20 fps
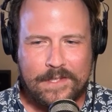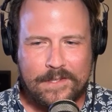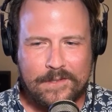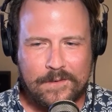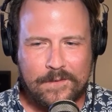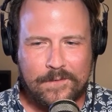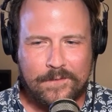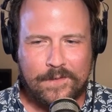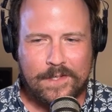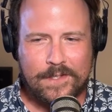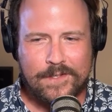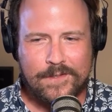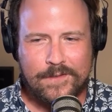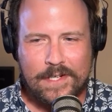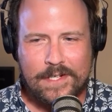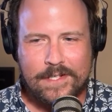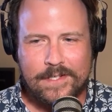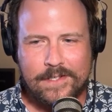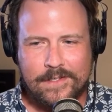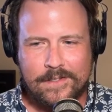
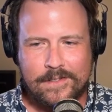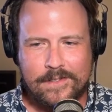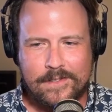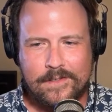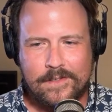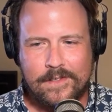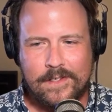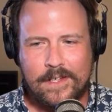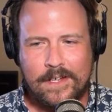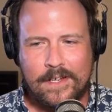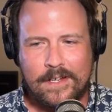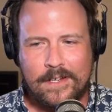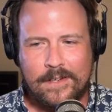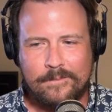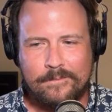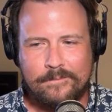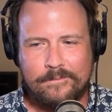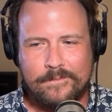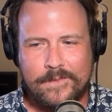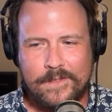frustrations
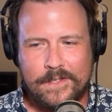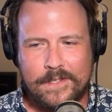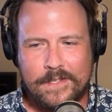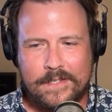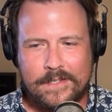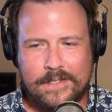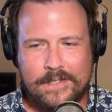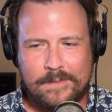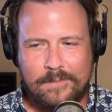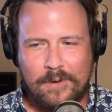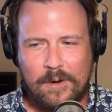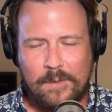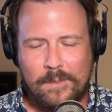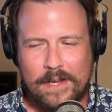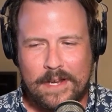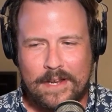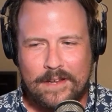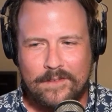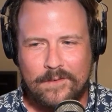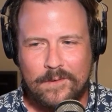to
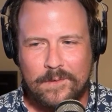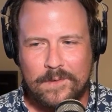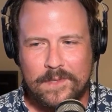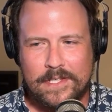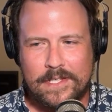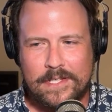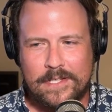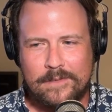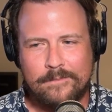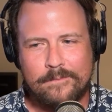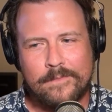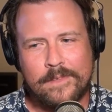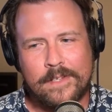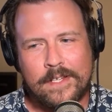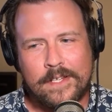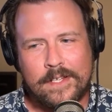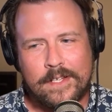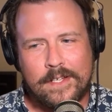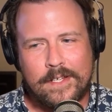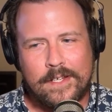permeate through the team.
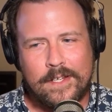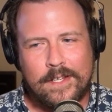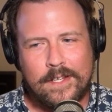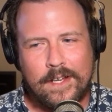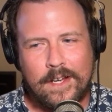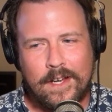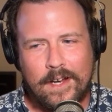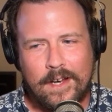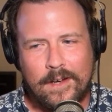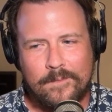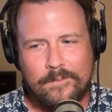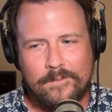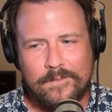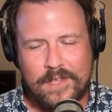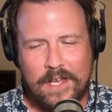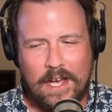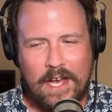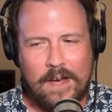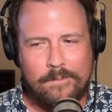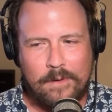
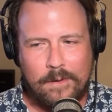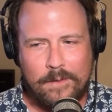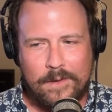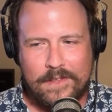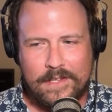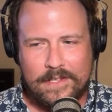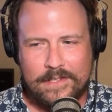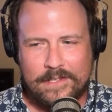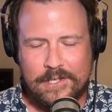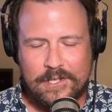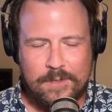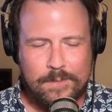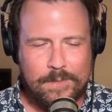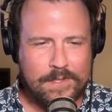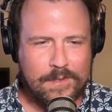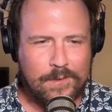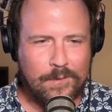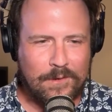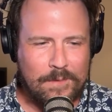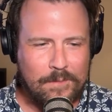Zaha probably thinks he should be
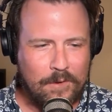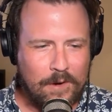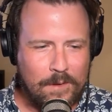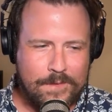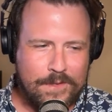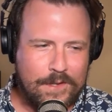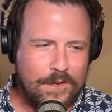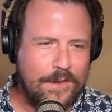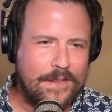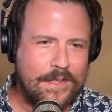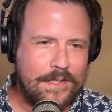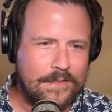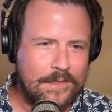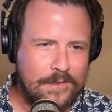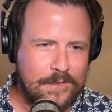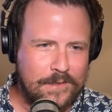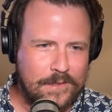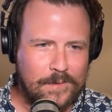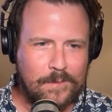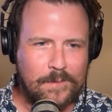scoring more. I'm sure he thinks he
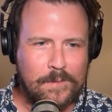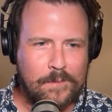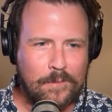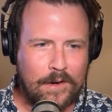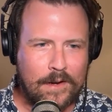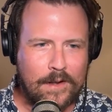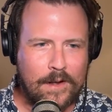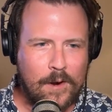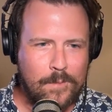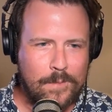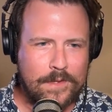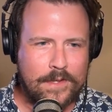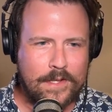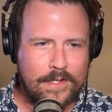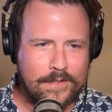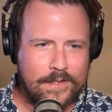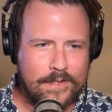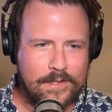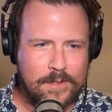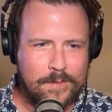should be scoring more. I hope he
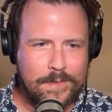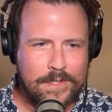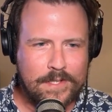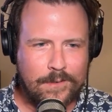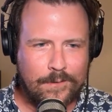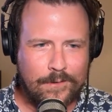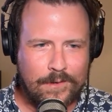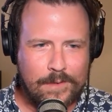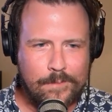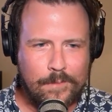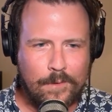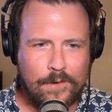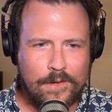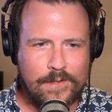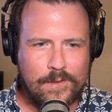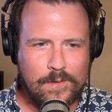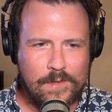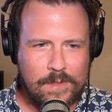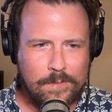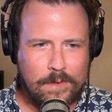thinks he should be scoring more,
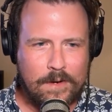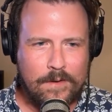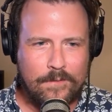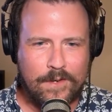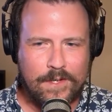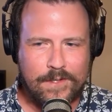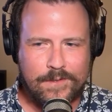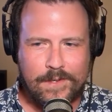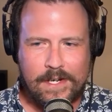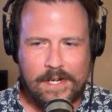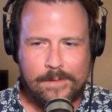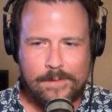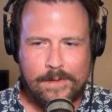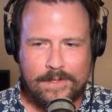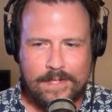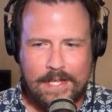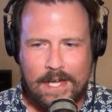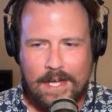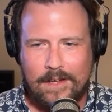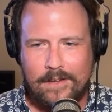and so he's probably frustrated
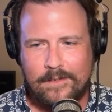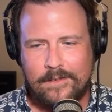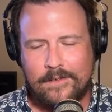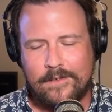about that.